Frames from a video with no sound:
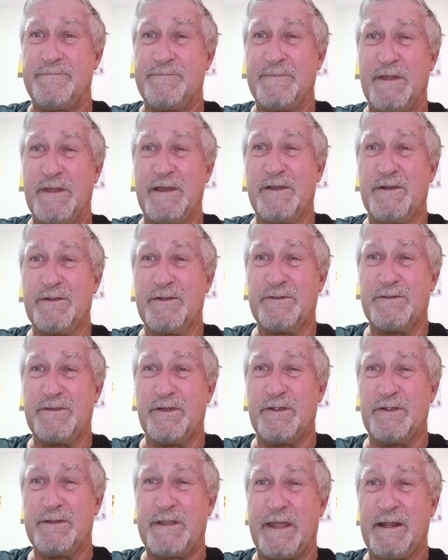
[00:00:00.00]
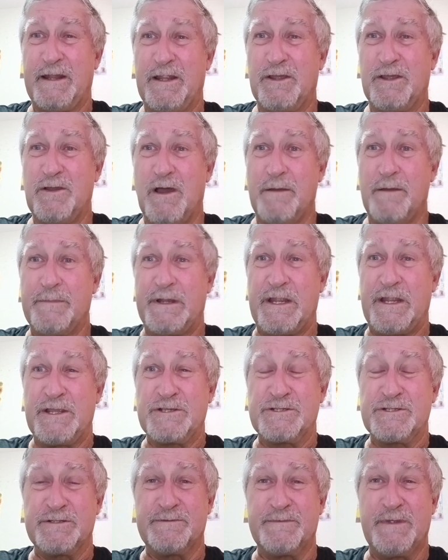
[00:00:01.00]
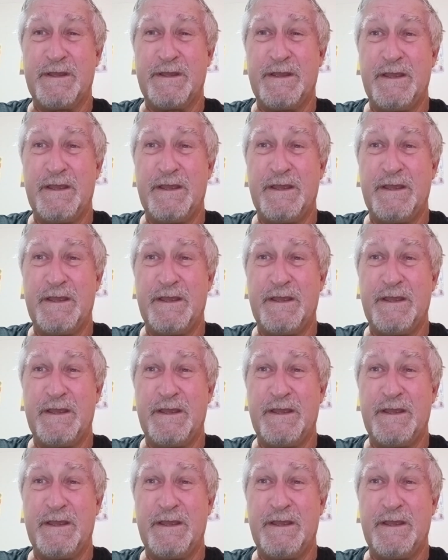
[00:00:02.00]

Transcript: They're they're a deadly combination,